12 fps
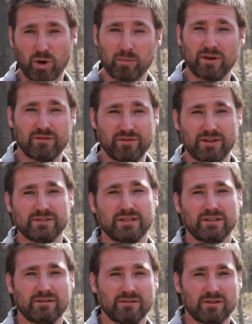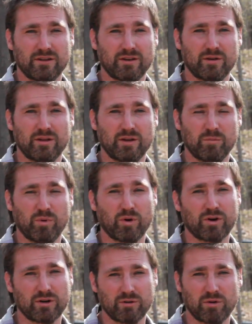permanent fencing on a, in a
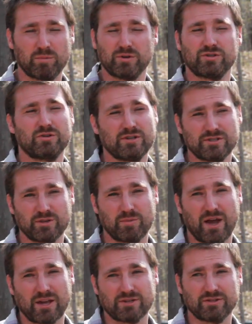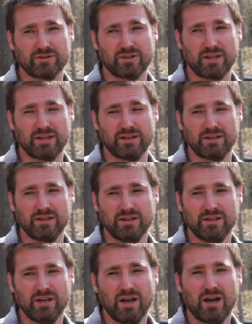border and you want to put trees in your pasture, then
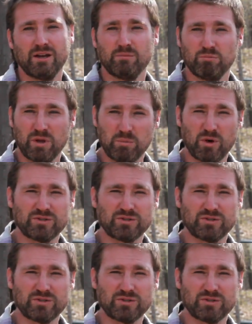in